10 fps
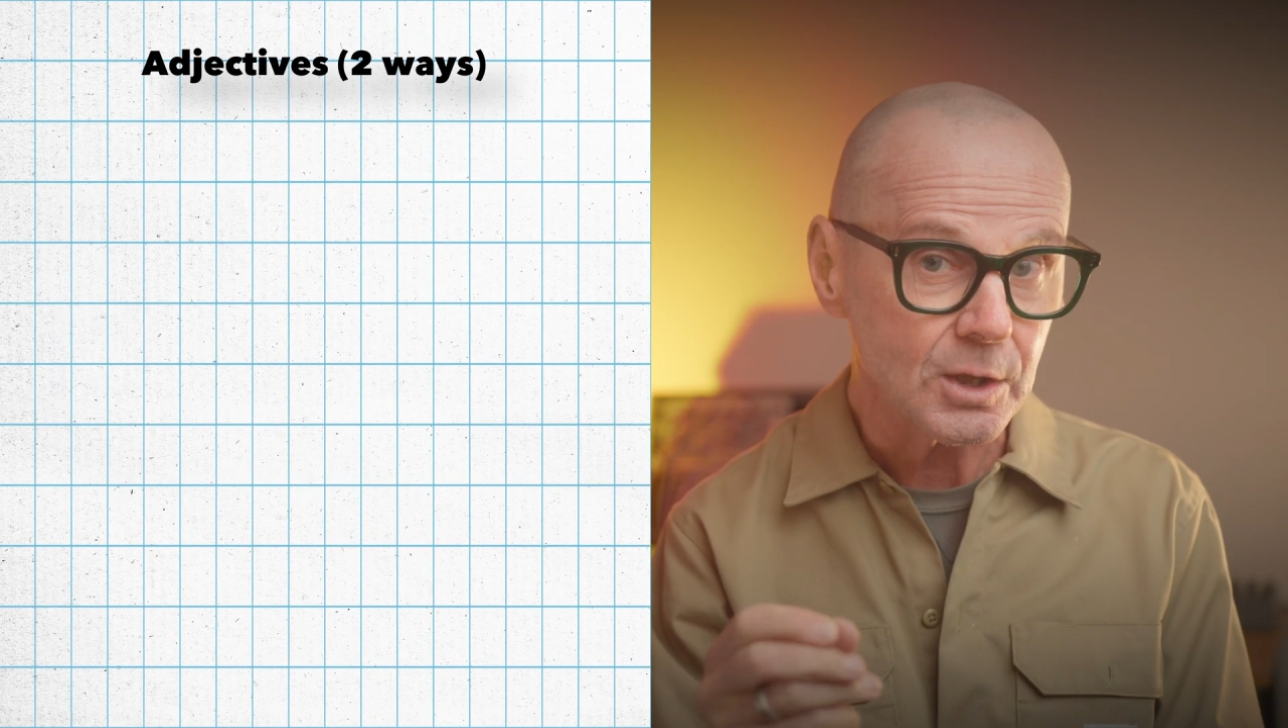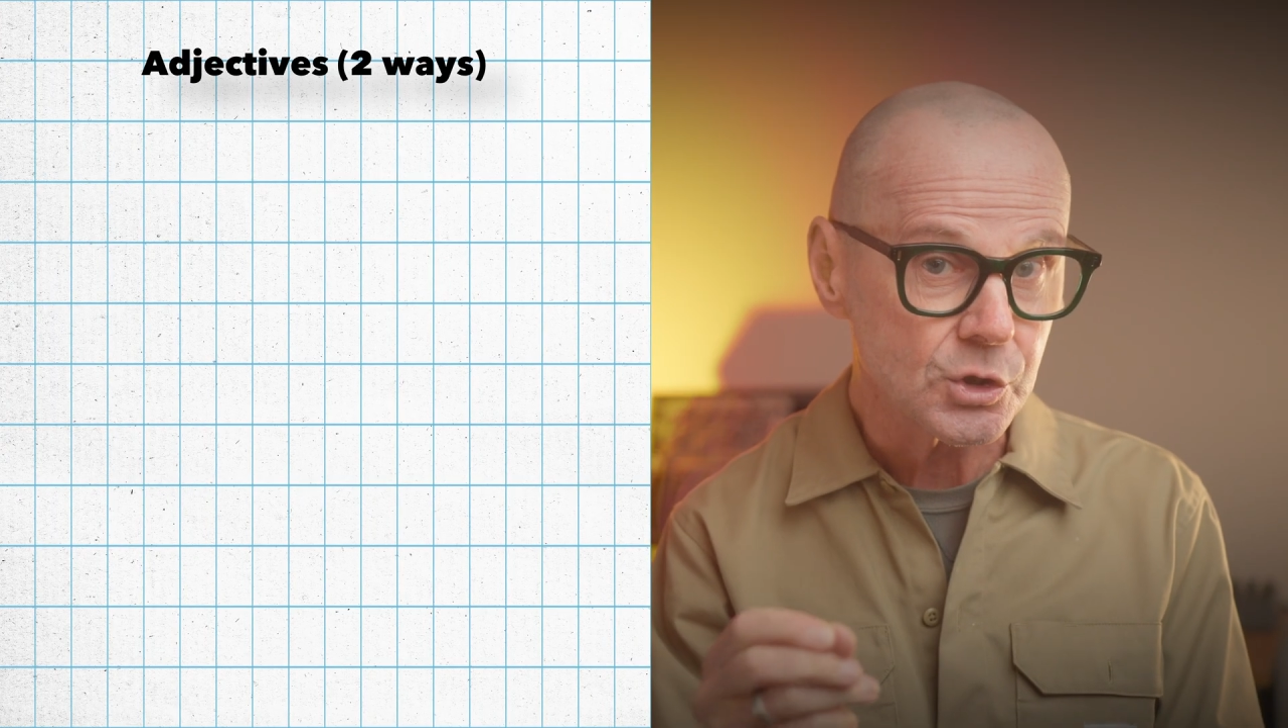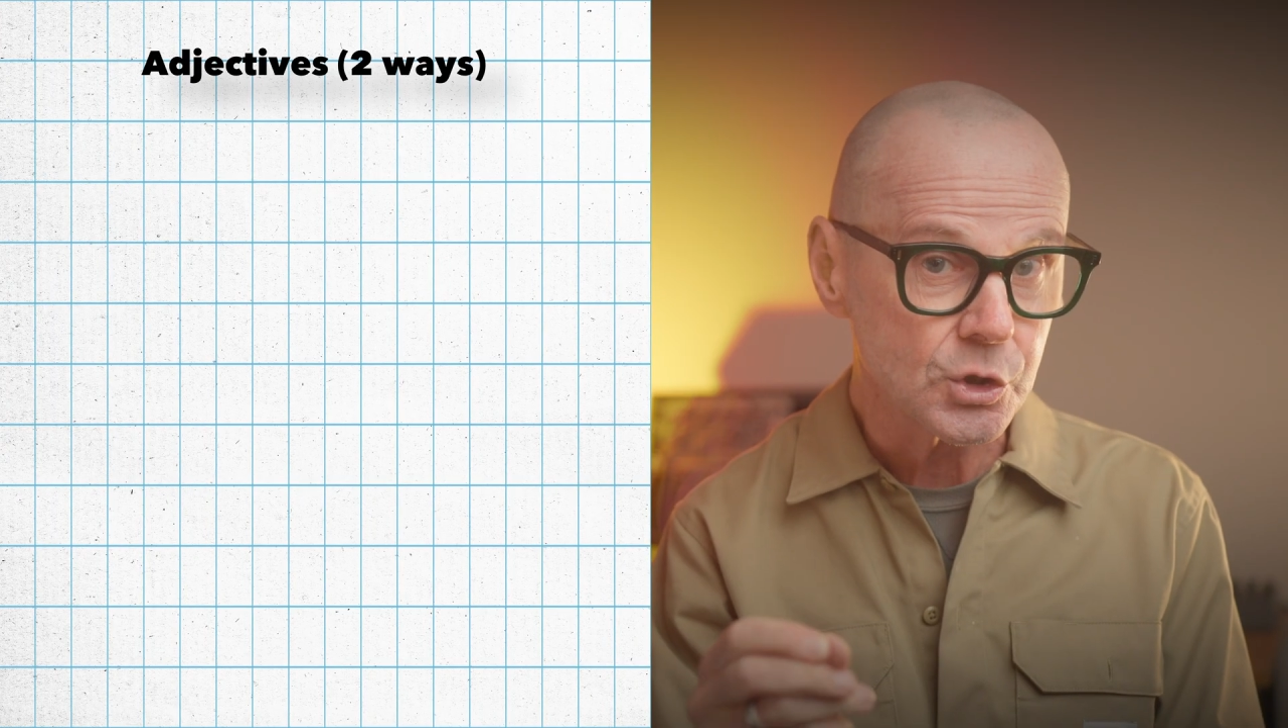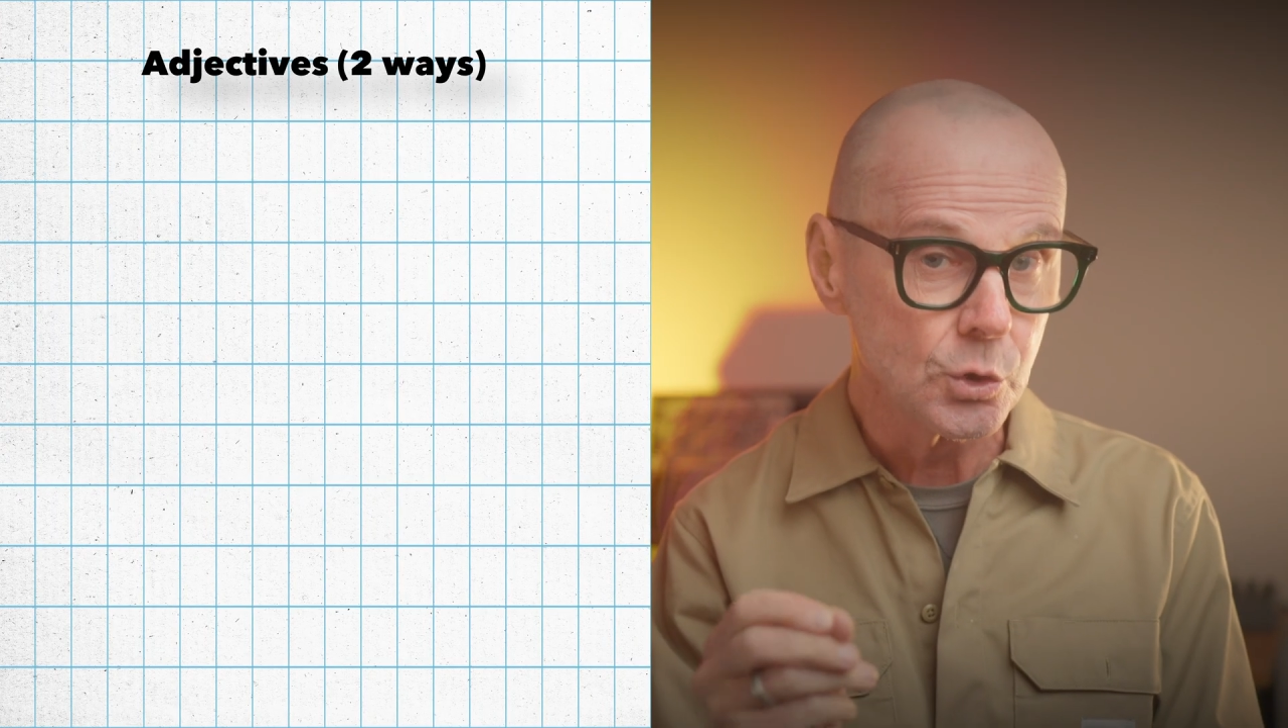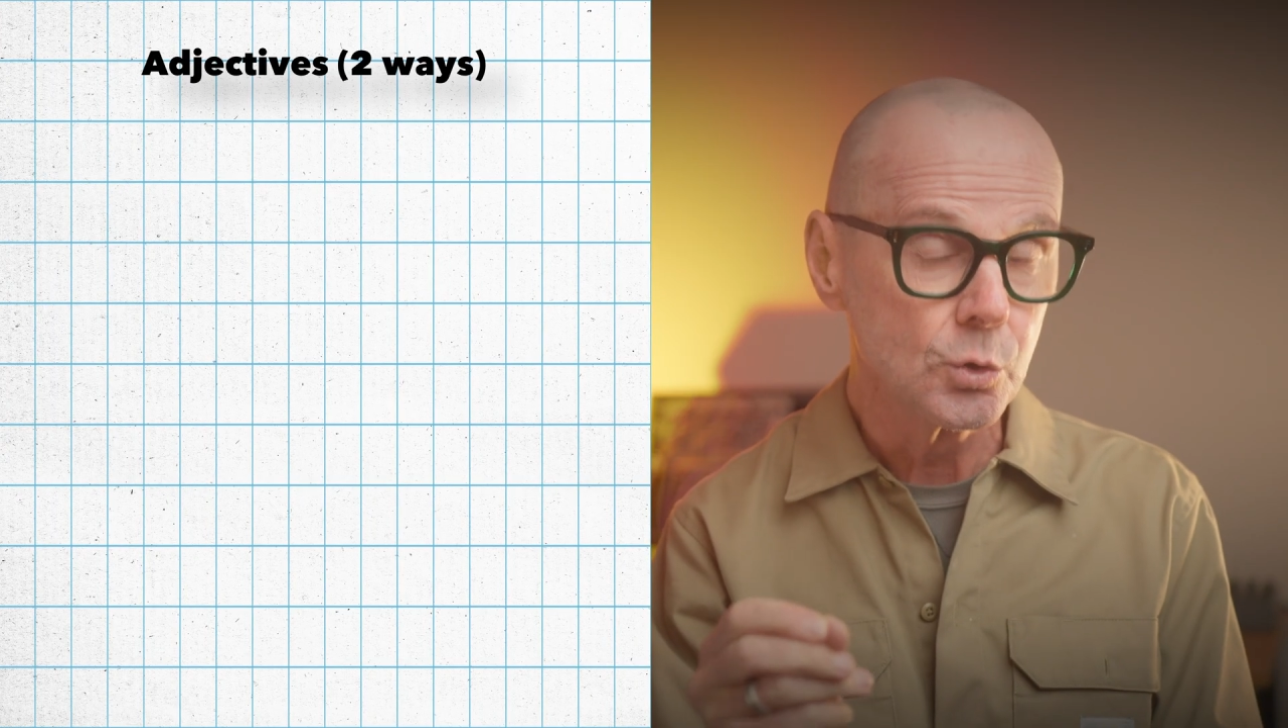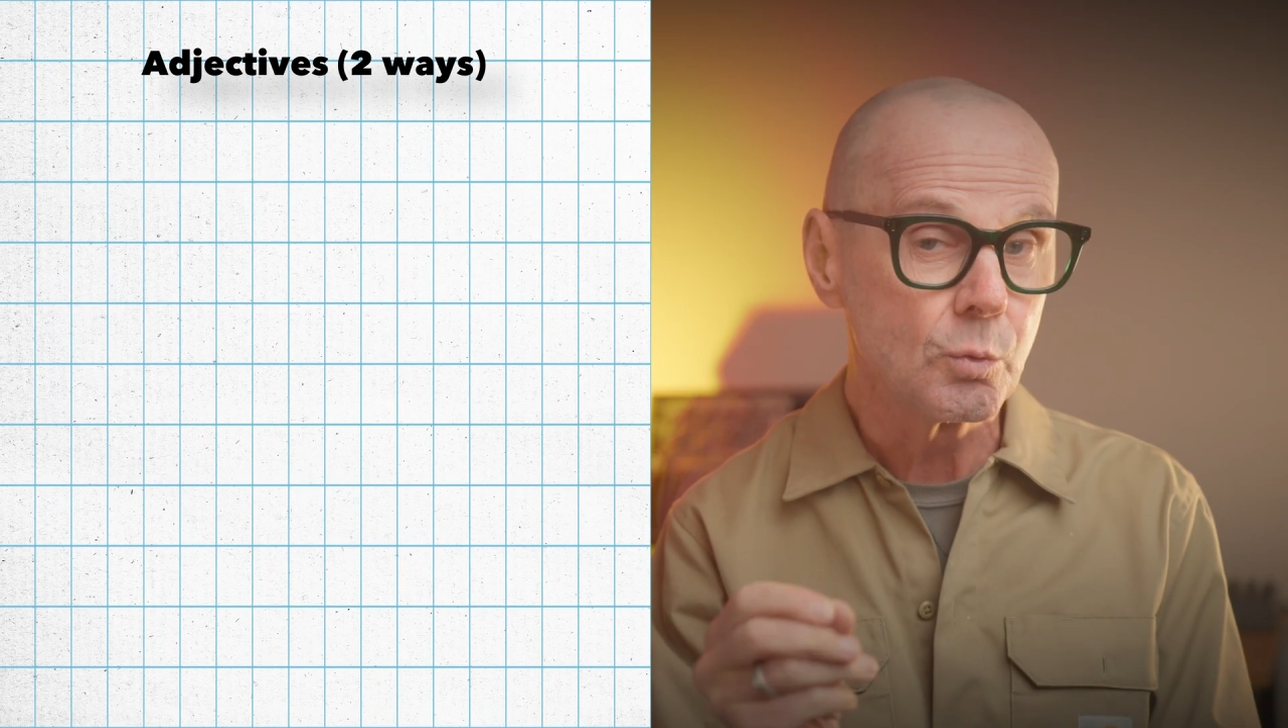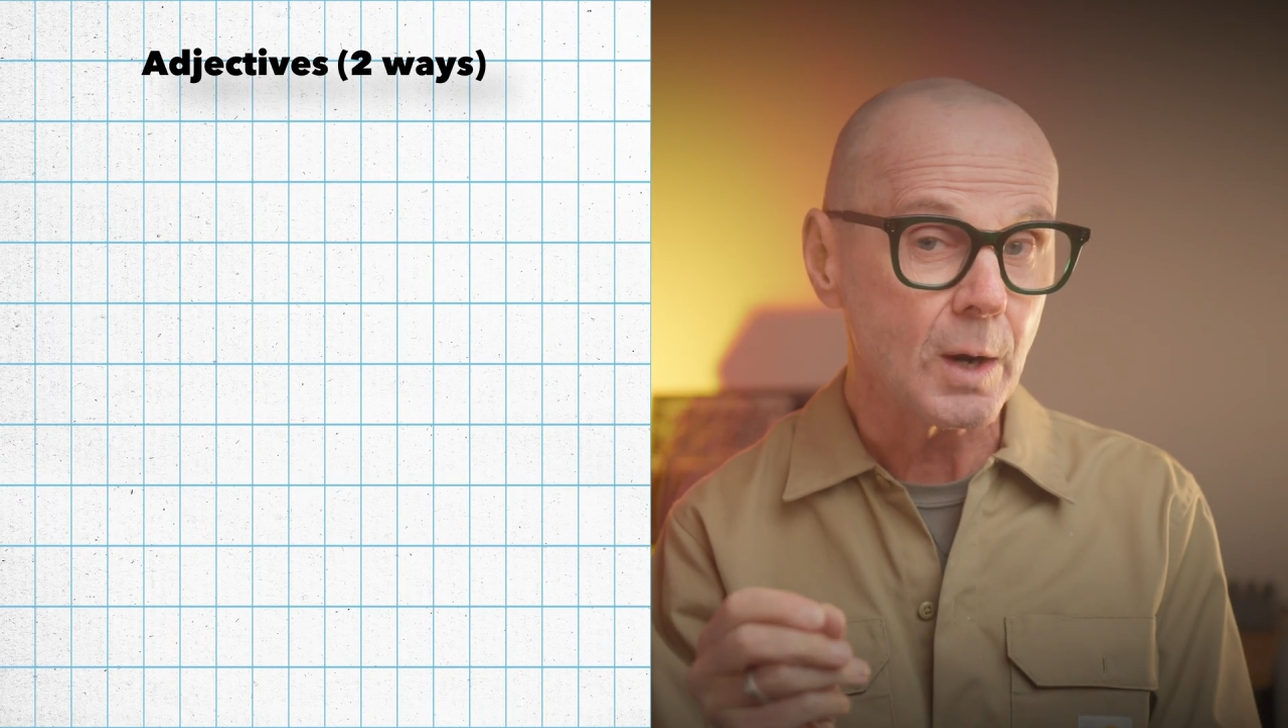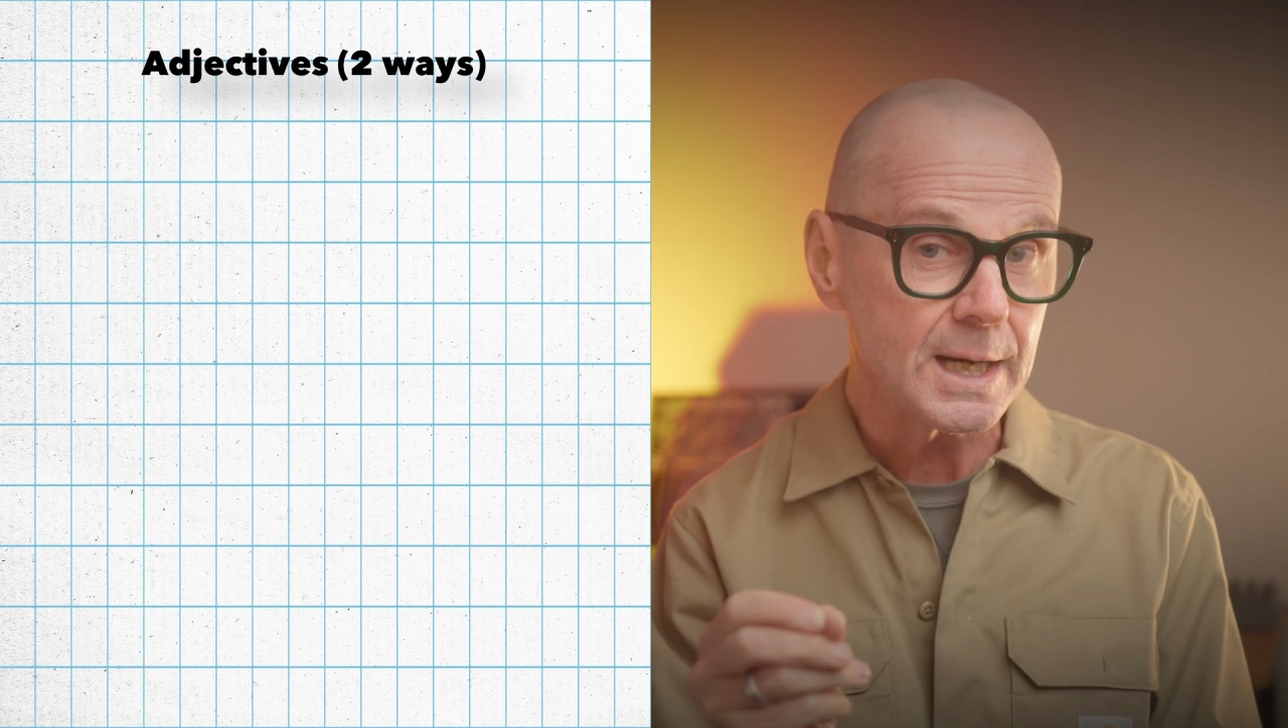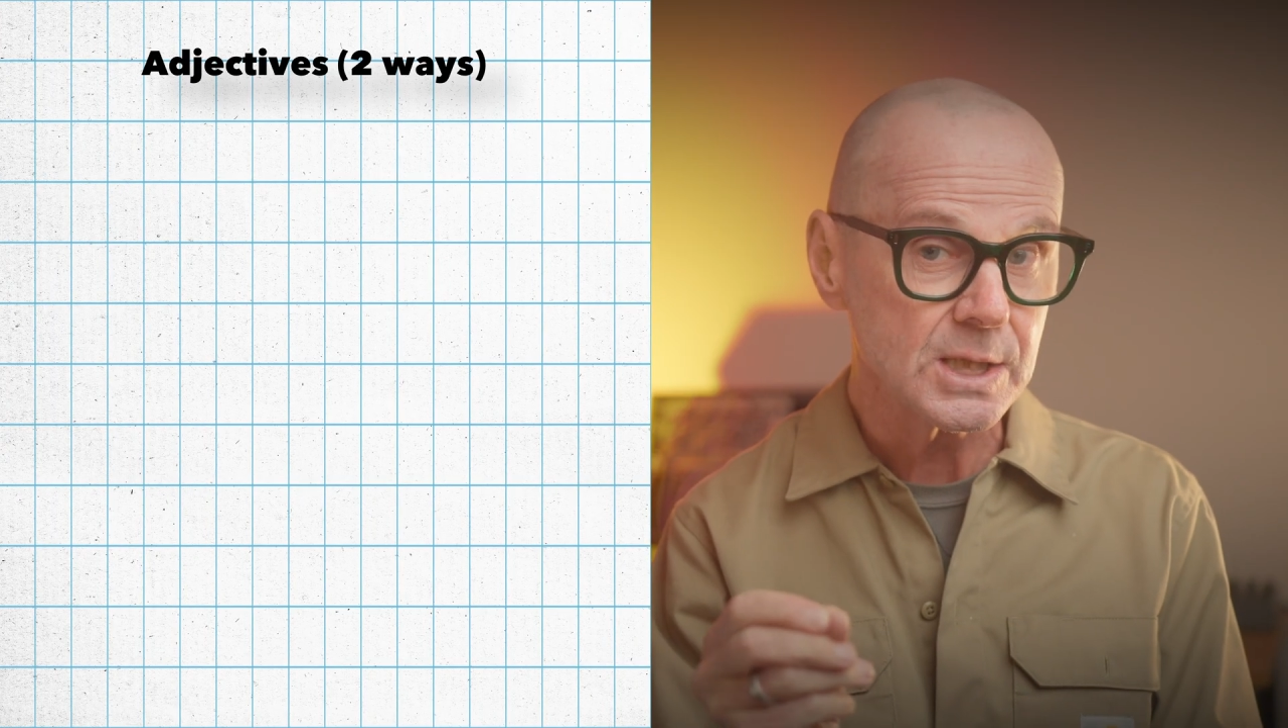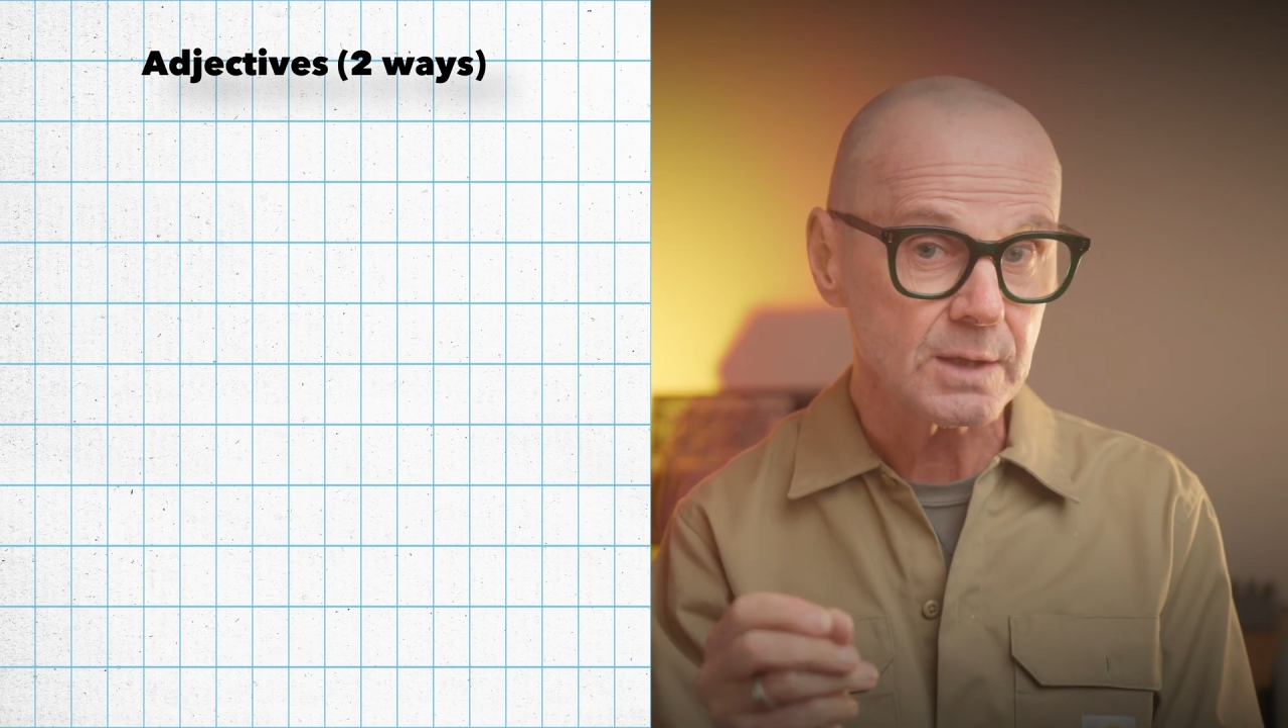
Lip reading: two ways